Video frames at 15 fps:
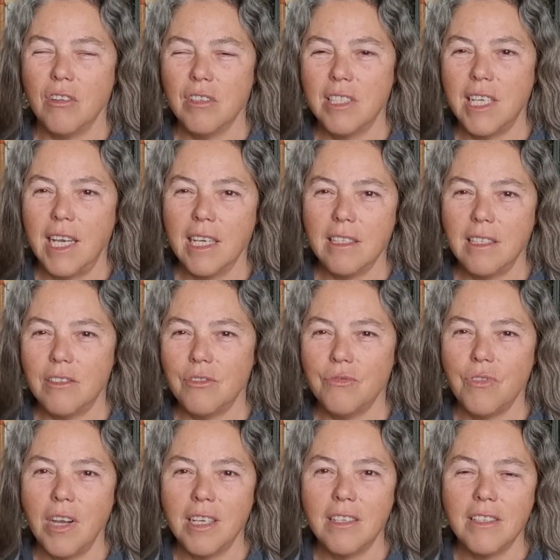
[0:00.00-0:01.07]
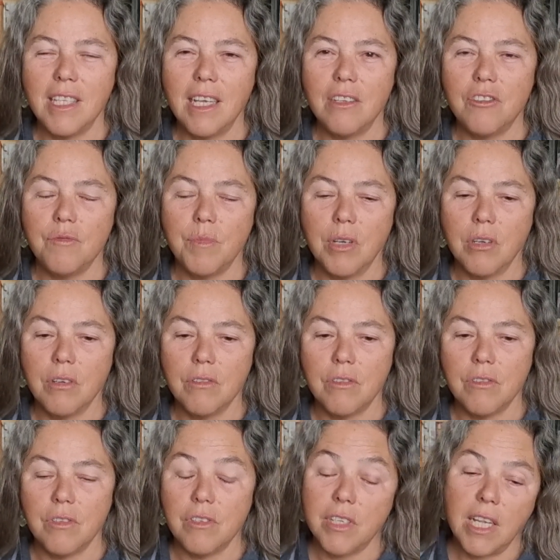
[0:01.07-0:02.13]
Contact. It's right on the edge of my
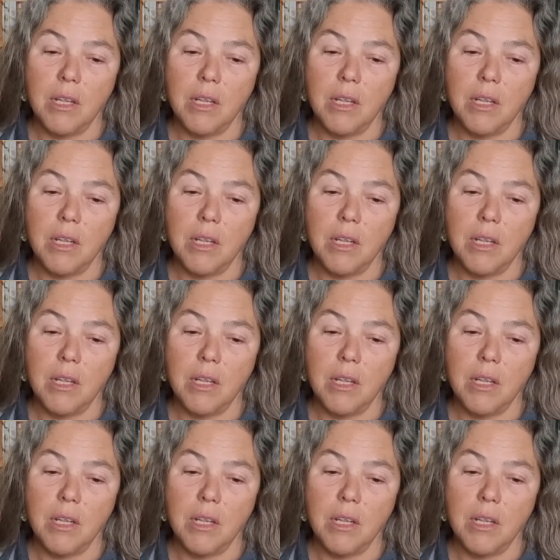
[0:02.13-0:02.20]
consciousness.